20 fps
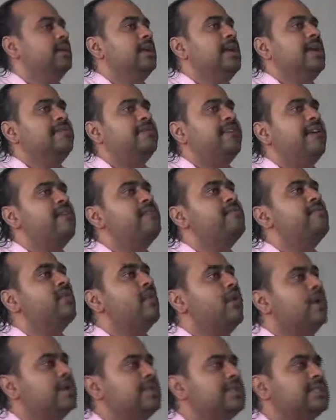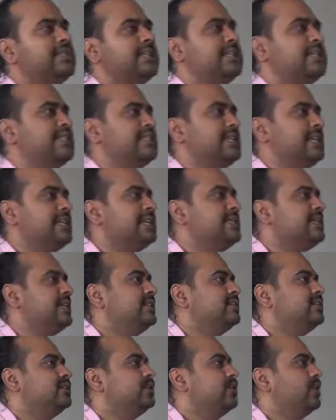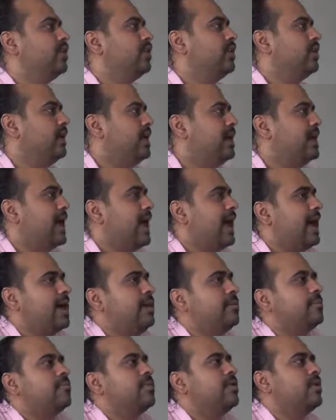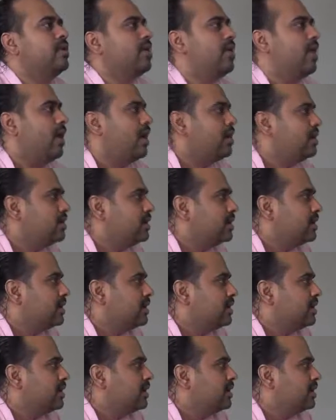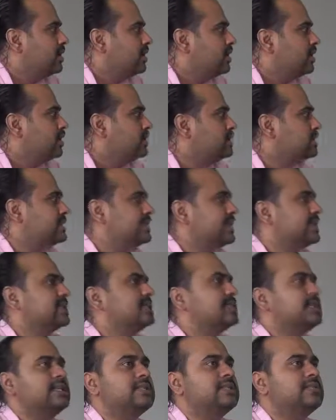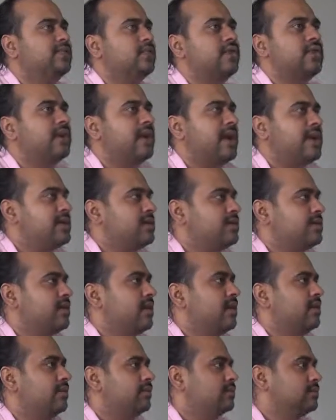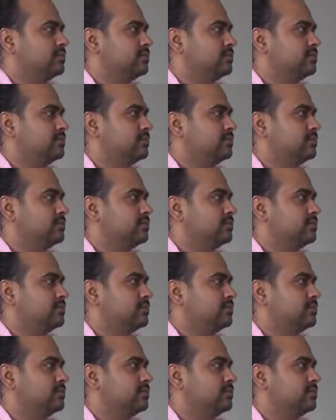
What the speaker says: If I want success, then surely I am not successful right now.